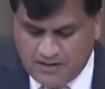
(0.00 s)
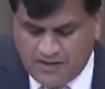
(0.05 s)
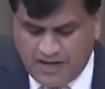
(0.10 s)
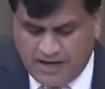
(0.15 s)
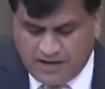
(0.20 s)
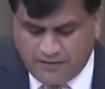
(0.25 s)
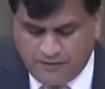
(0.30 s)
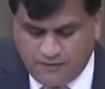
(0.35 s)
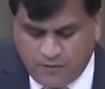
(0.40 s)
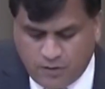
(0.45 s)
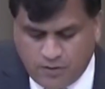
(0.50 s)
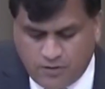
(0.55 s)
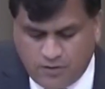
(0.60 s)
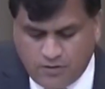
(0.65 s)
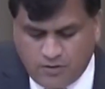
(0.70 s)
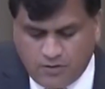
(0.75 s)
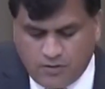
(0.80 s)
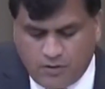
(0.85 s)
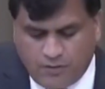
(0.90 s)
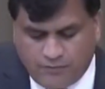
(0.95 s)
That would,
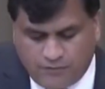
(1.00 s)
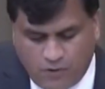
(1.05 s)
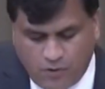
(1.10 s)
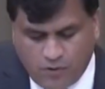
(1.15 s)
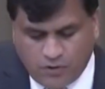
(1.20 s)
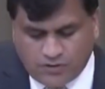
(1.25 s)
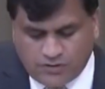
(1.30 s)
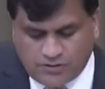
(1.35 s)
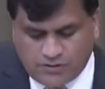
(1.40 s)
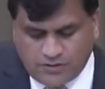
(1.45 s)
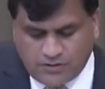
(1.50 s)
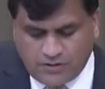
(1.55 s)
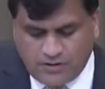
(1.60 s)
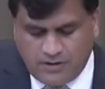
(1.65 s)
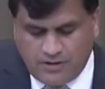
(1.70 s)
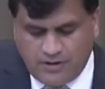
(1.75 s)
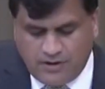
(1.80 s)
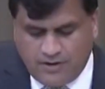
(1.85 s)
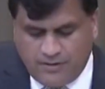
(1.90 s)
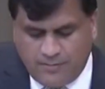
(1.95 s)
of course,
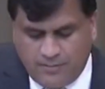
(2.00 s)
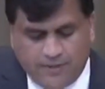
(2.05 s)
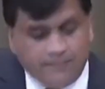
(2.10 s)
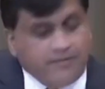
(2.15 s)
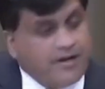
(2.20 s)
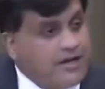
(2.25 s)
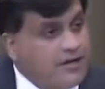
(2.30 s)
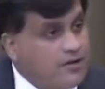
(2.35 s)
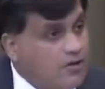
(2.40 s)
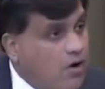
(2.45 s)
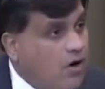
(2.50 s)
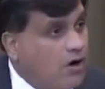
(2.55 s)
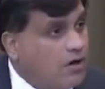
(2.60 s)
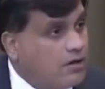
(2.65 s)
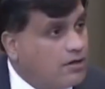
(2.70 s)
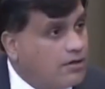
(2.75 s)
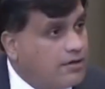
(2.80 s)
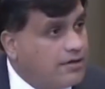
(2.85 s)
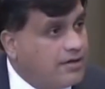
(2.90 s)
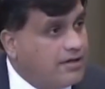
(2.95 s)
be very
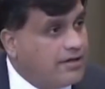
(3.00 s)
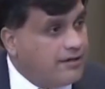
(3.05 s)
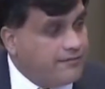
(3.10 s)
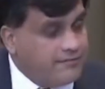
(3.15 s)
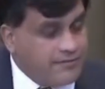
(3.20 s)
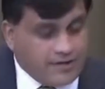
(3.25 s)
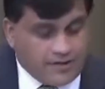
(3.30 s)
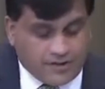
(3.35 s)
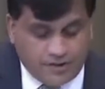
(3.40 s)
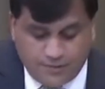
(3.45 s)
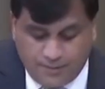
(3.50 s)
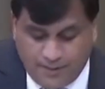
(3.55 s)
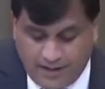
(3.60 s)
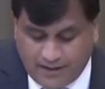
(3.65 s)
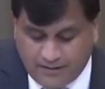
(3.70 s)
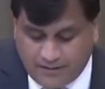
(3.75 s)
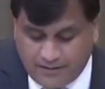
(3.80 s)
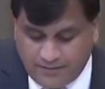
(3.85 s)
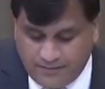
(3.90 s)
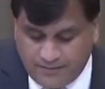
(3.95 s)
wrong in every
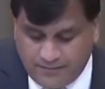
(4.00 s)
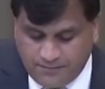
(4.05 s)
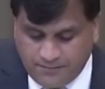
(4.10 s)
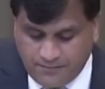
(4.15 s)
respect.